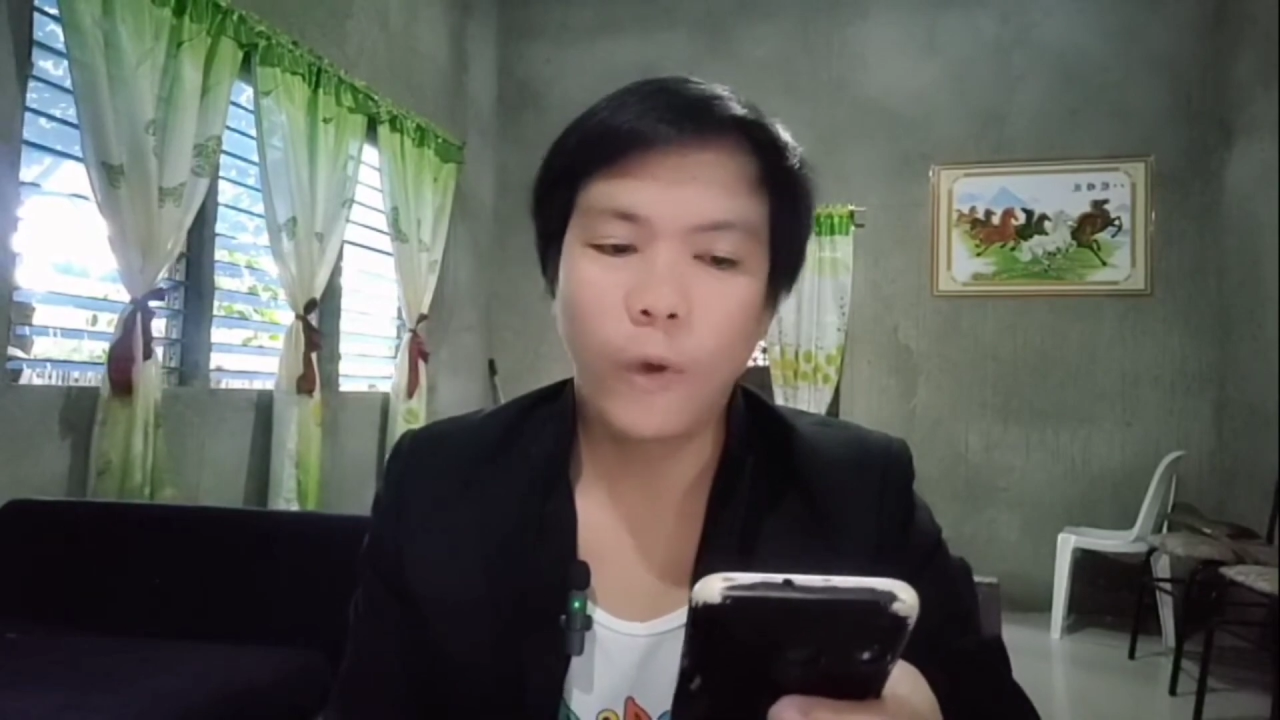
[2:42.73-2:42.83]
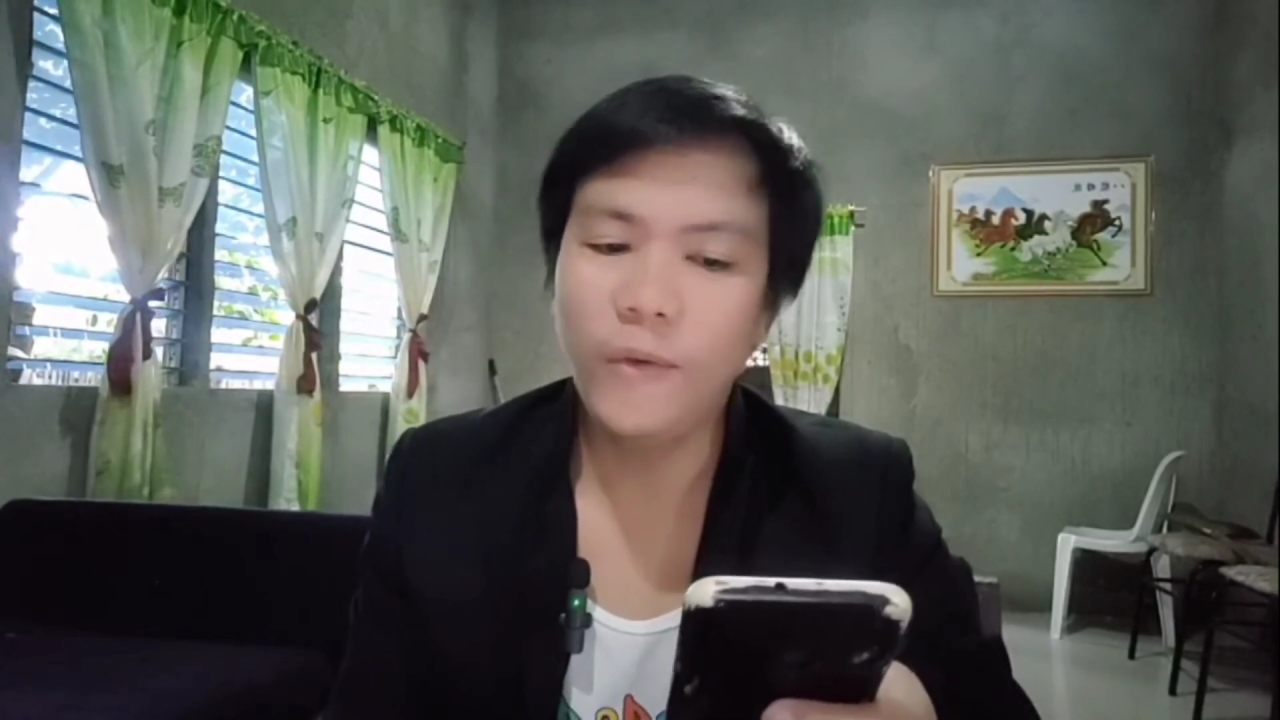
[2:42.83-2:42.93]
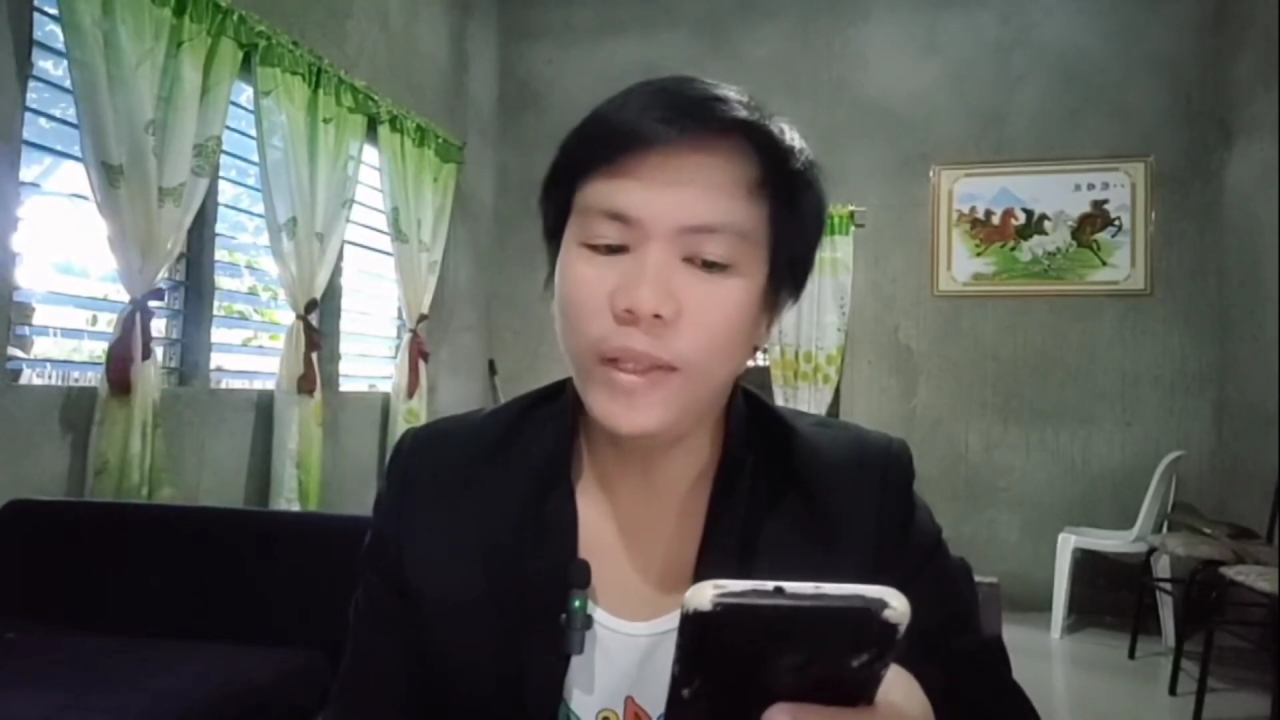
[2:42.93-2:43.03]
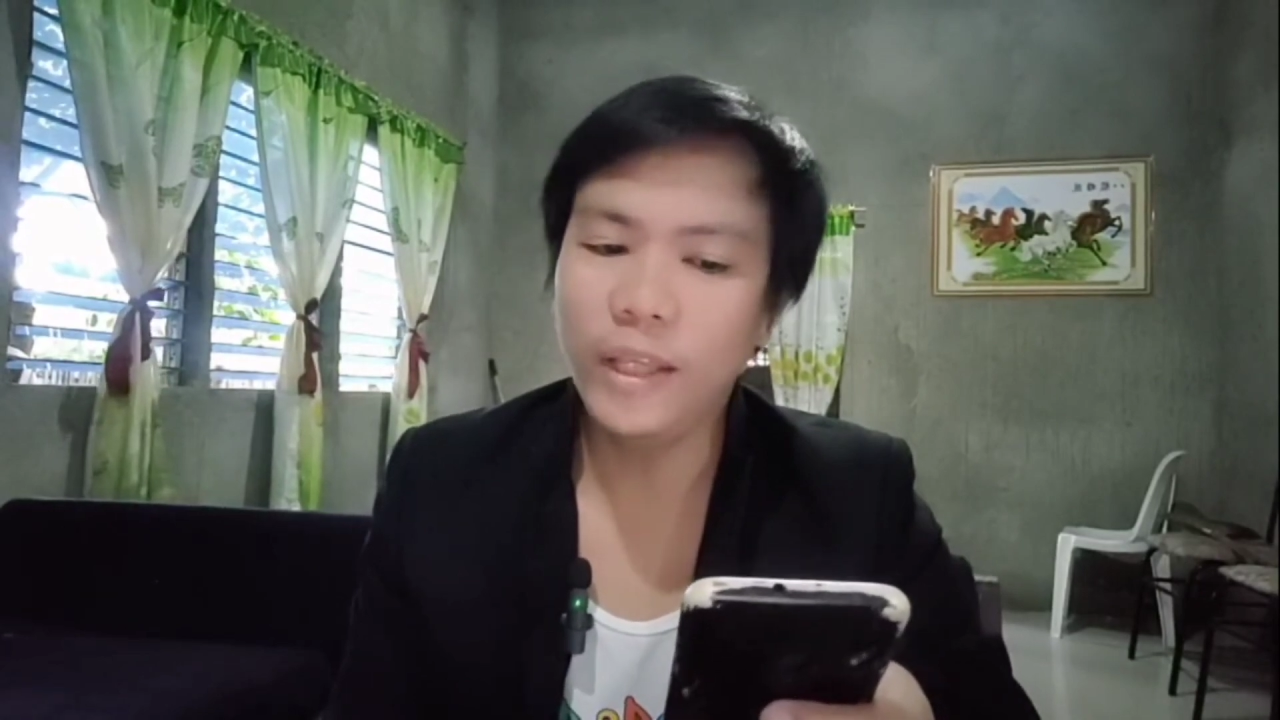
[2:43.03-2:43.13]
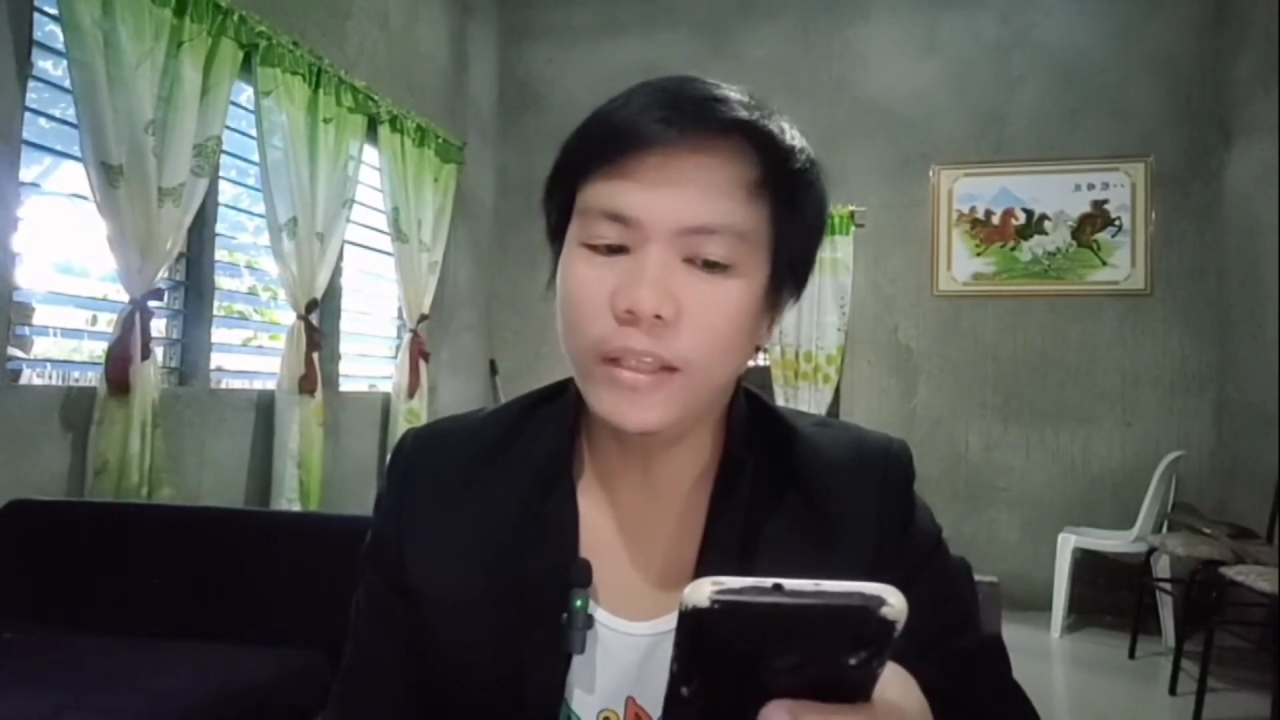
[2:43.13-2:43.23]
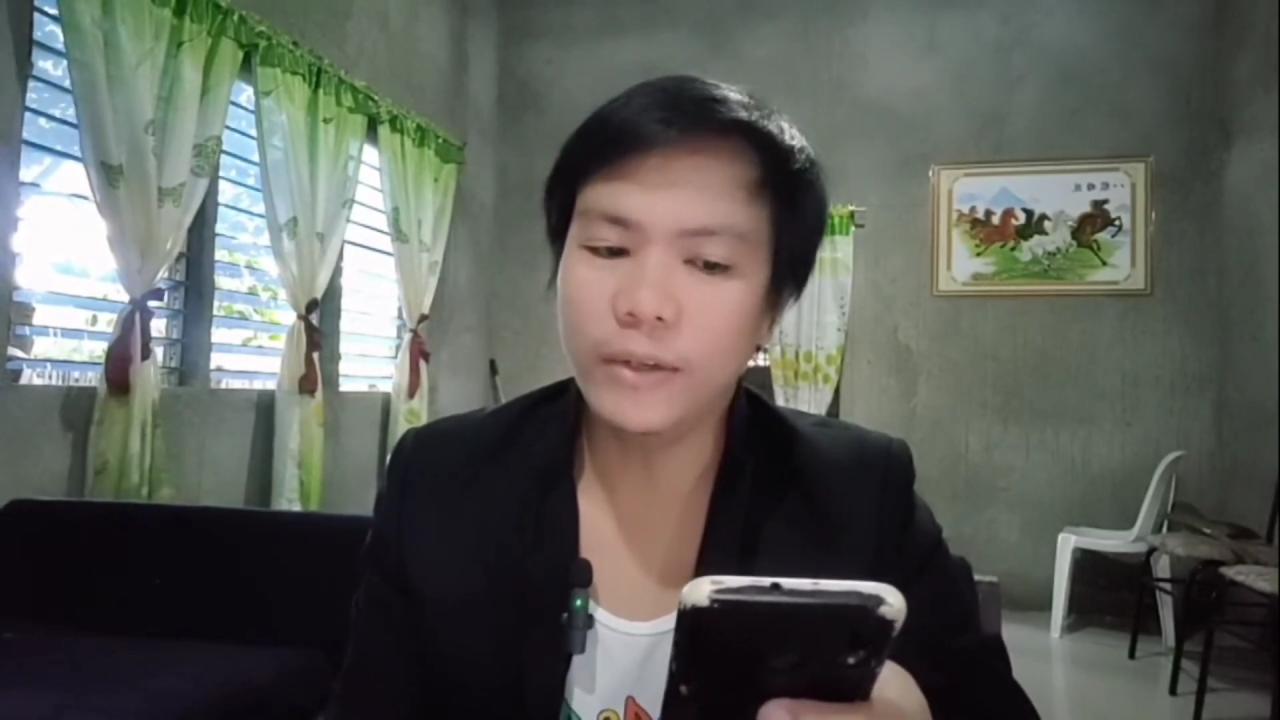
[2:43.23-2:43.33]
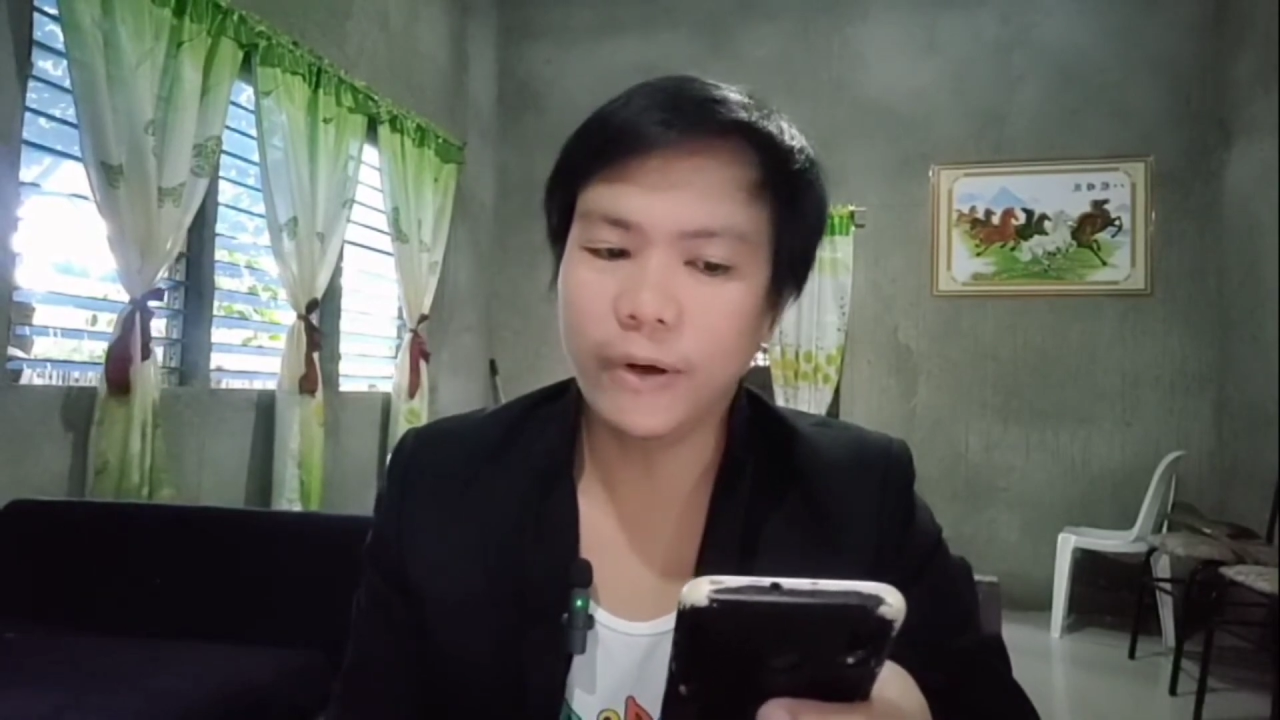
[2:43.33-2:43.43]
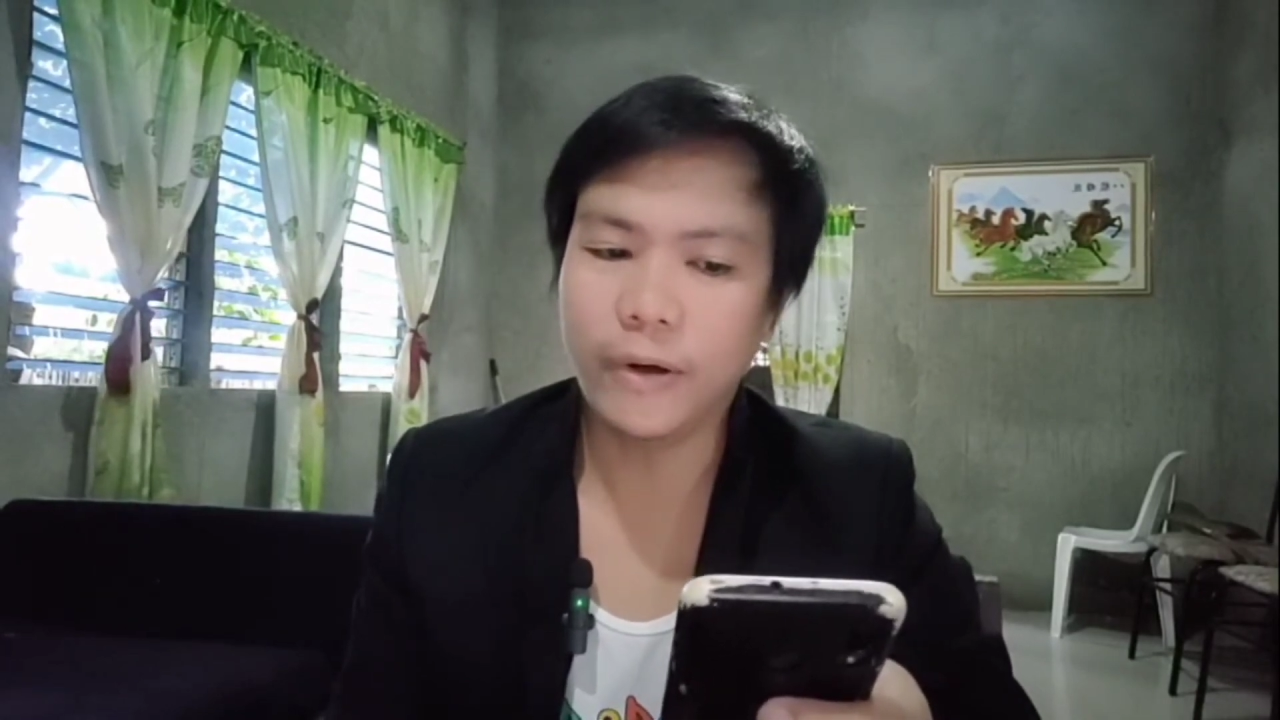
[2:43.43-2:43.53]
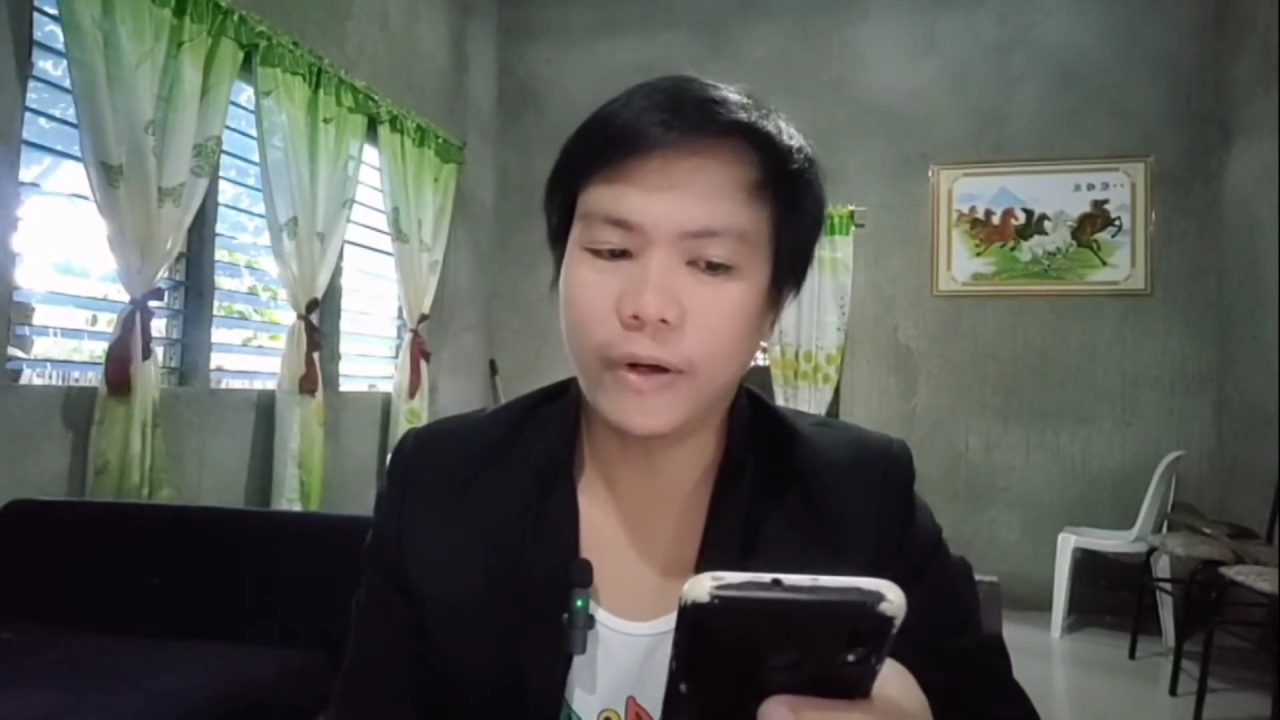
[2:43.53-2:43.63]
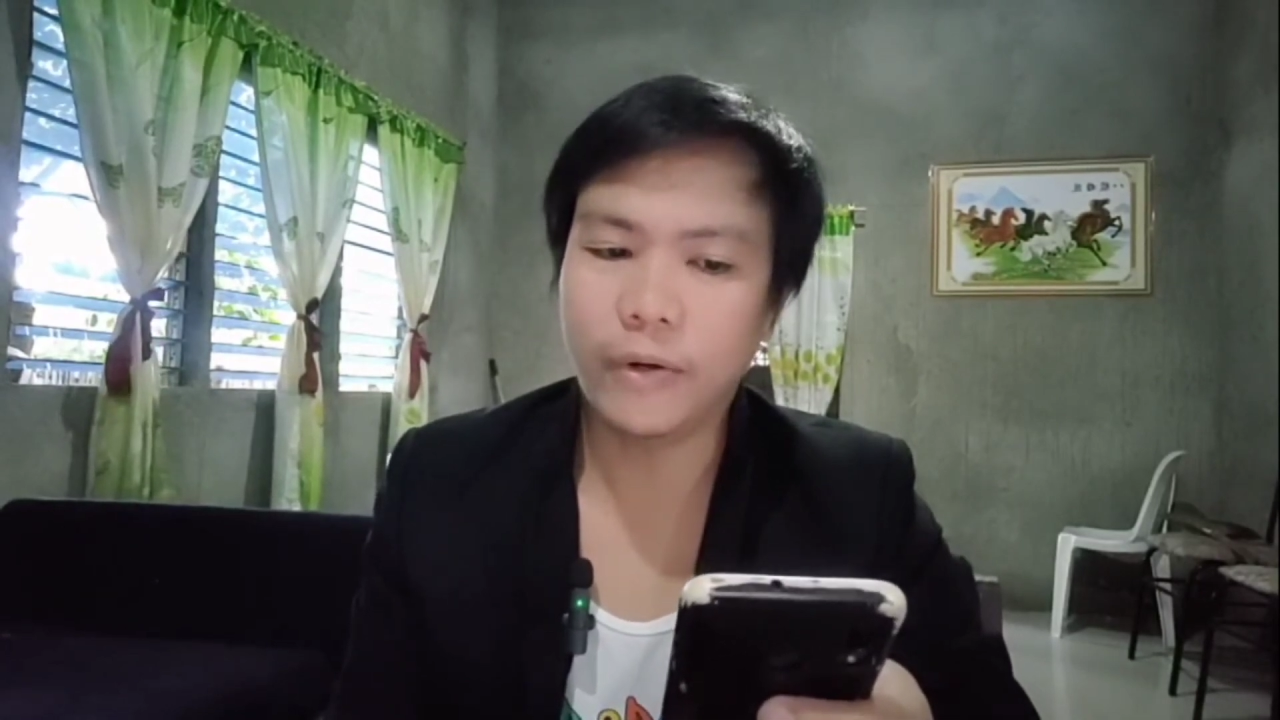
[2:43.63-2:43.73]
When we teach
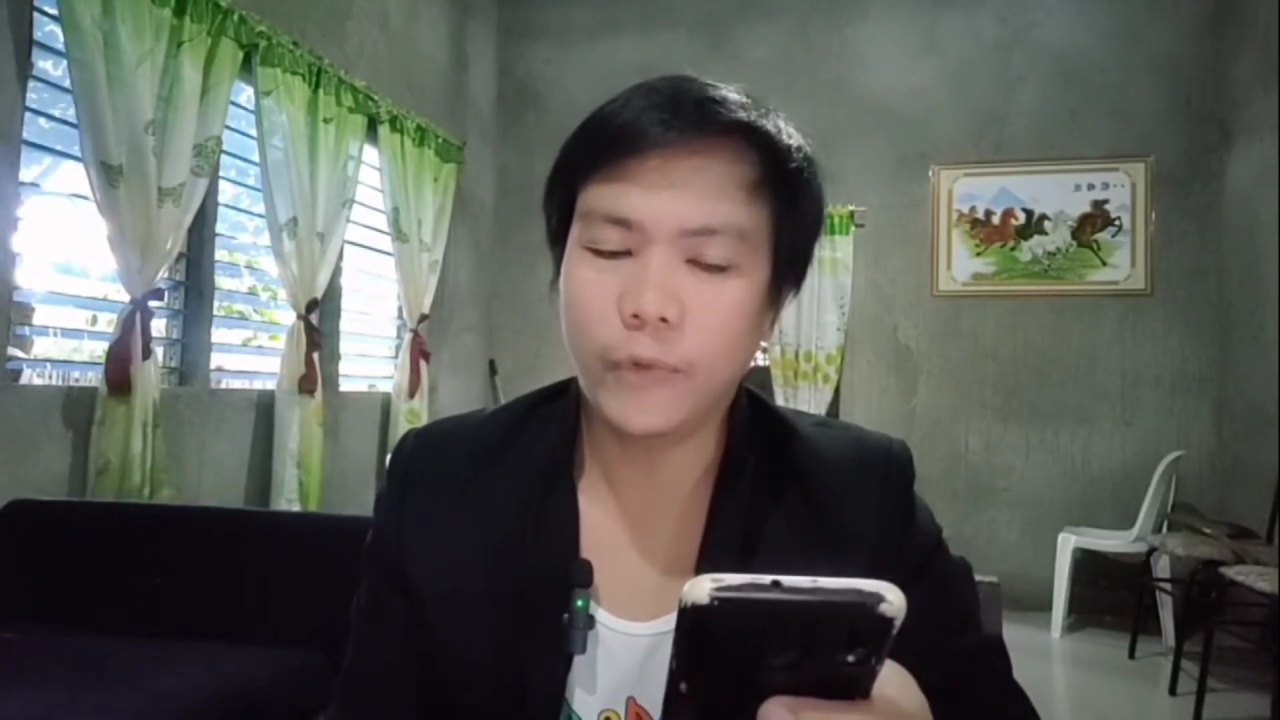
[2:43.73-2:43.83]
our